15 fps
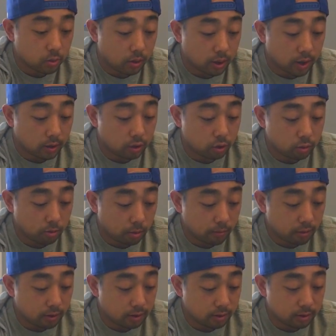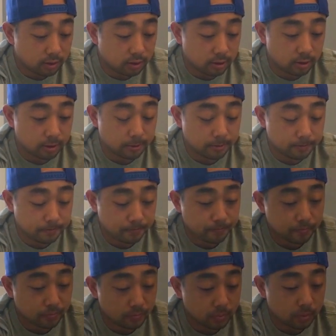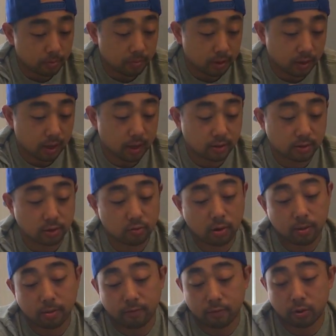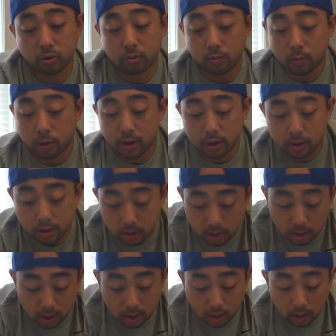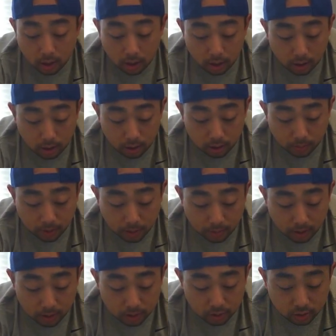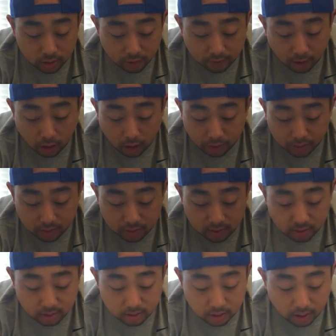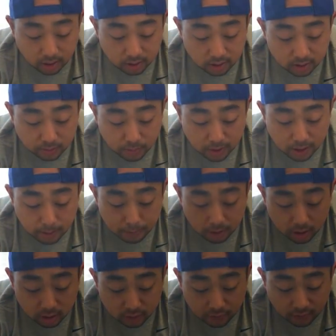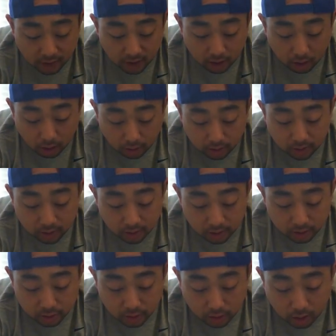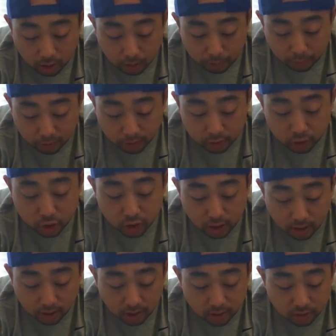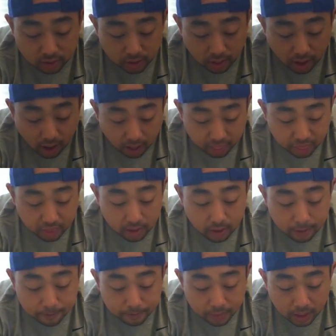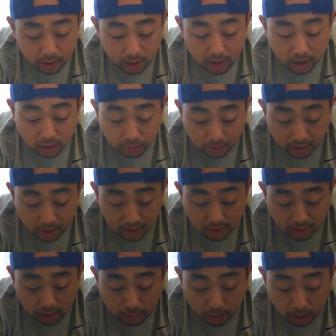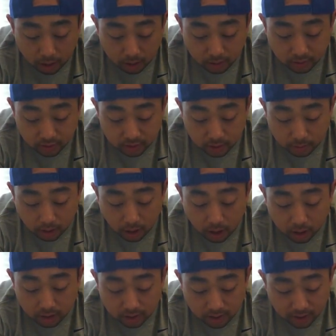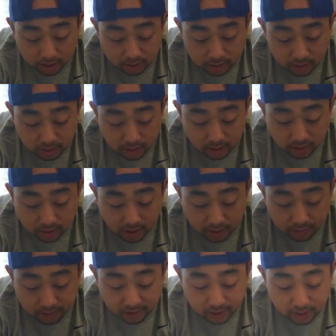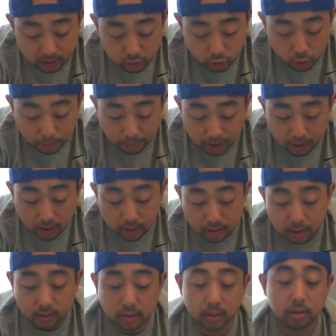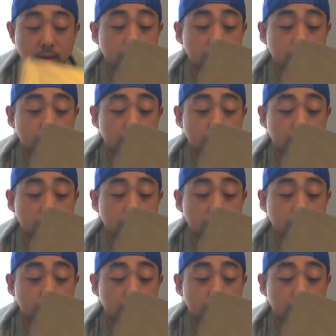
got two more prints, but yeah, let's just grab the first one. Uh, the Bam Box Certificate of Authenticity, this Bam Box Fan Art Collection, Art Print, Chuck and Sloth has been hand signed by artist Tim Odland and is guaranteed to be authentic.